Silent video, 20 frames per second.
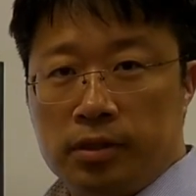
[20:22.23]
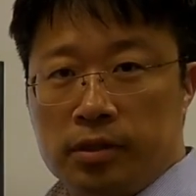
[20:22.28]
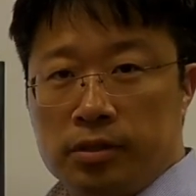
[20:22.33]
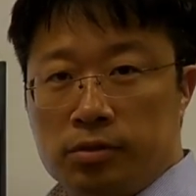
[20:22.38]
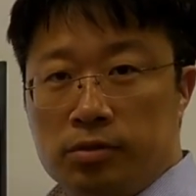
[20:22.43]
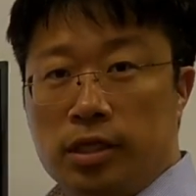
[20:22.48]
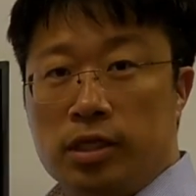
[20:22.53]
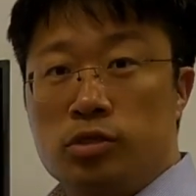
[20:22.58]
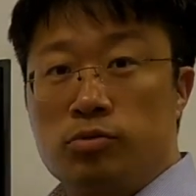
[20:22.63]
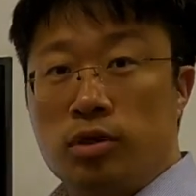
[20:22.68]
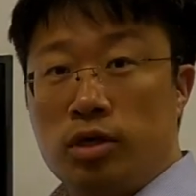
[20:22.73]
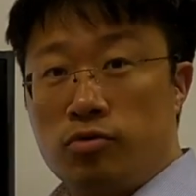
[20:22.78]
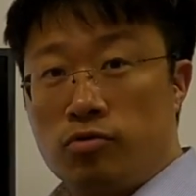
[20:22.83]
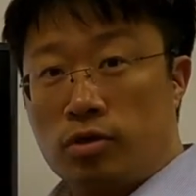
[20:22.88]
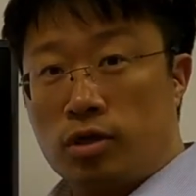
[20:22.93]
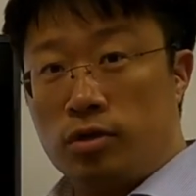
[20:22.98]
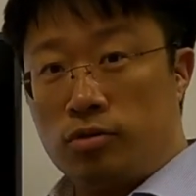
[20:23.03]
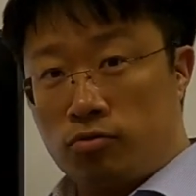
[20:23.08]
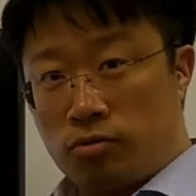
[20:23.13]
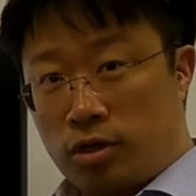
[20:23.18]
So that's why you
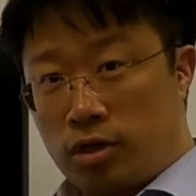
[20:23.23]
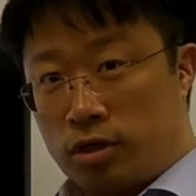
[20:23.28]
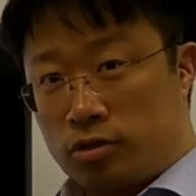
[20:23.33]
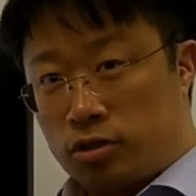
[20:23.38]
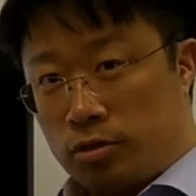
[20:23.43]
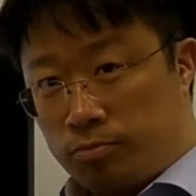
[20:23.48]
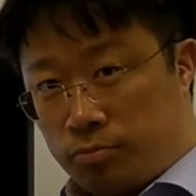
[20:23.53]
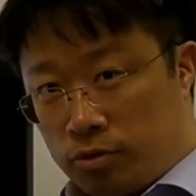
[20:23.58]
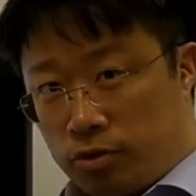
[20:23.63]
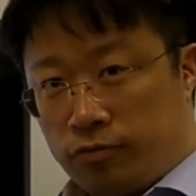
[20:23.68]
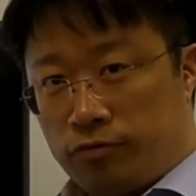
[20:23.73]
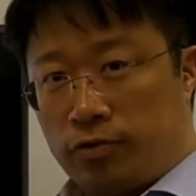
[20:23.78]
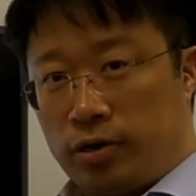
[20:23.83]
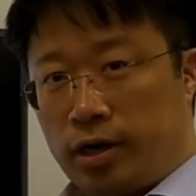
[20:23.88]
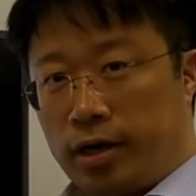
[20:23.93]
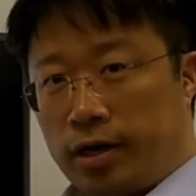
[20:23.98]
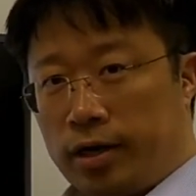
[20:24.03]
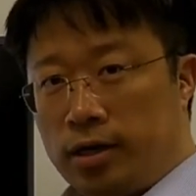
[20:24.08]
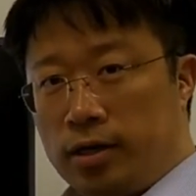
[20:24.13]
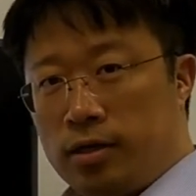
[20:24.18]
can actually
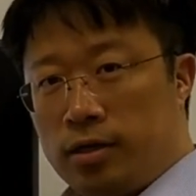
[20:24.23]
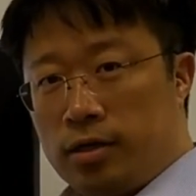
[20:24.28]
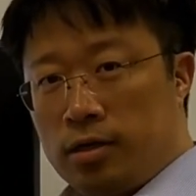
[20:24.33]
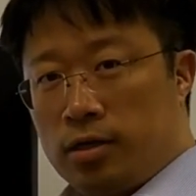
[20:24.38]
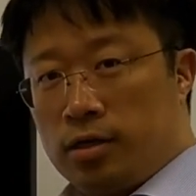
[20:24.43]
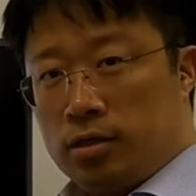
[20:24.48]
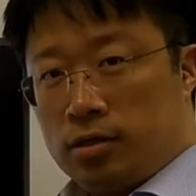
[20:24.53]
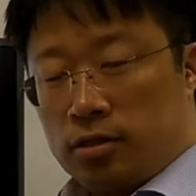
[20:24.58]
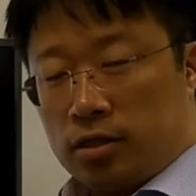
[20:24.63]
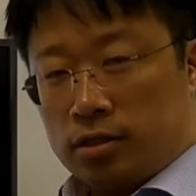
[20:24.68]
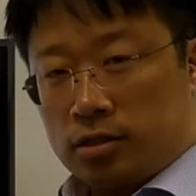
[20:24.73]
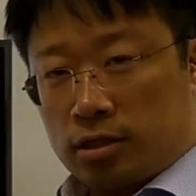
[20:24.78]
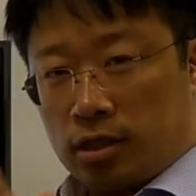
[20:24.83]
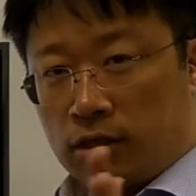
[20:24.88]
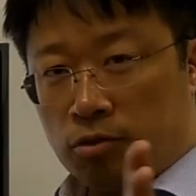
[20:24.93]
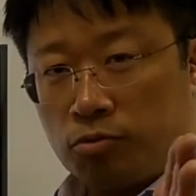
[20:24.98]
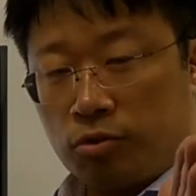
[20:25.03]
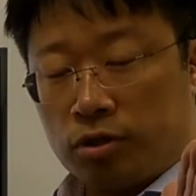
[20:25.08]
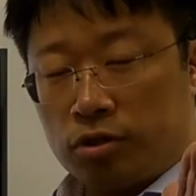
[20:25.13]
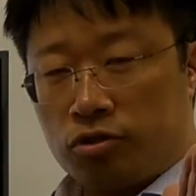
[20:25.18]
purify,
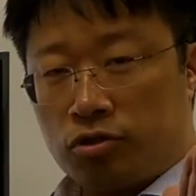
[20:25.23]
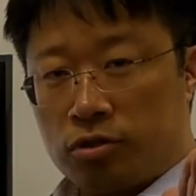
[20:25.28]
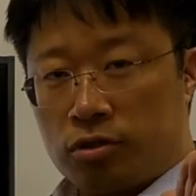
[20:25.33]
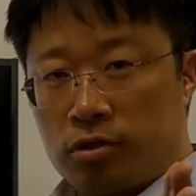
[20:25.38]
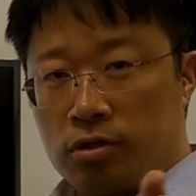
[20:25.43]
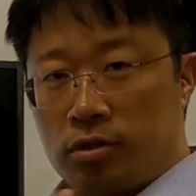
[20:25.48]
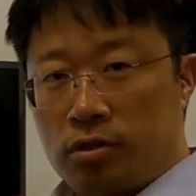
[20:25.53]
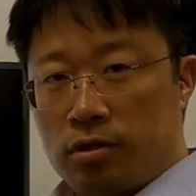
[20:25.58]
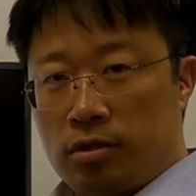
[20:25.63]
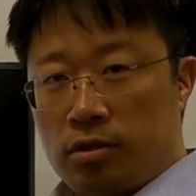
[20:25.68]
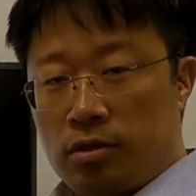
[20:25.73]
distinguish